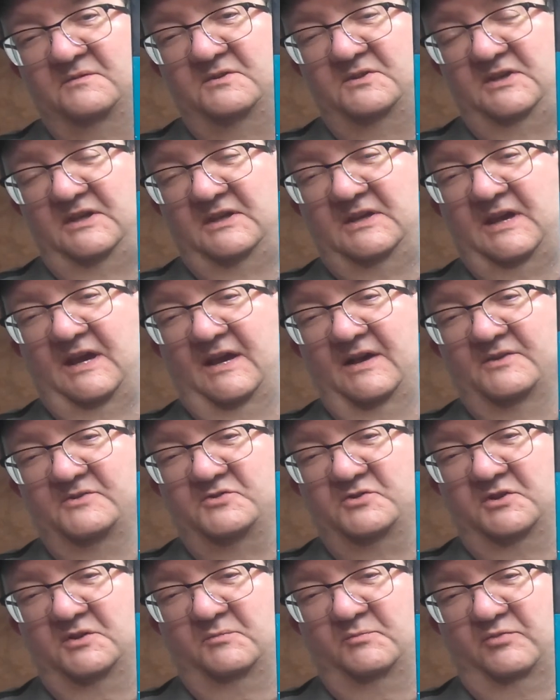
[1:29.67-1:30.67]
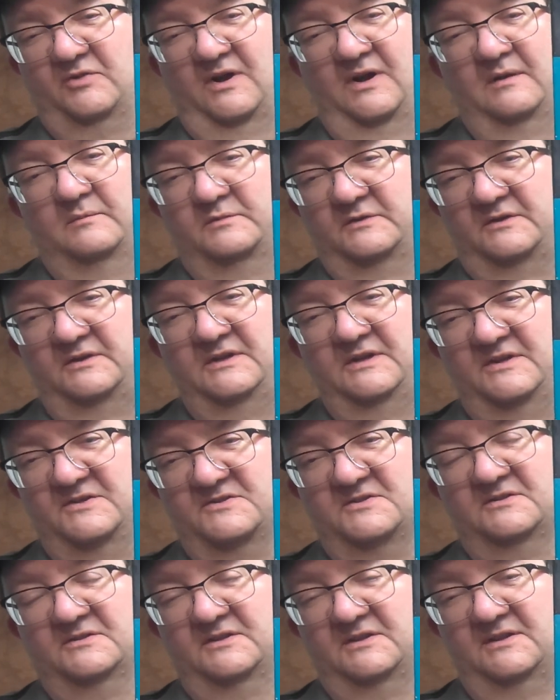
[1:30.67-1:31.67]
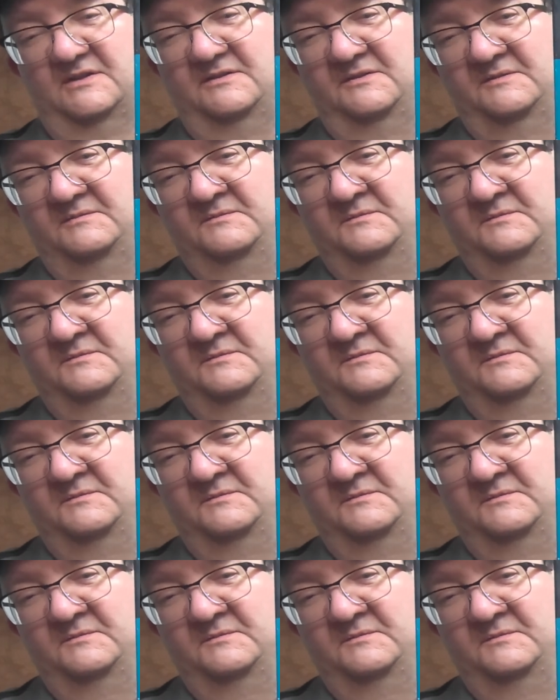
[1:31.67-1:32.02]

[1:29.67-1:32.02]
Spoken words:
decals, you could probably easily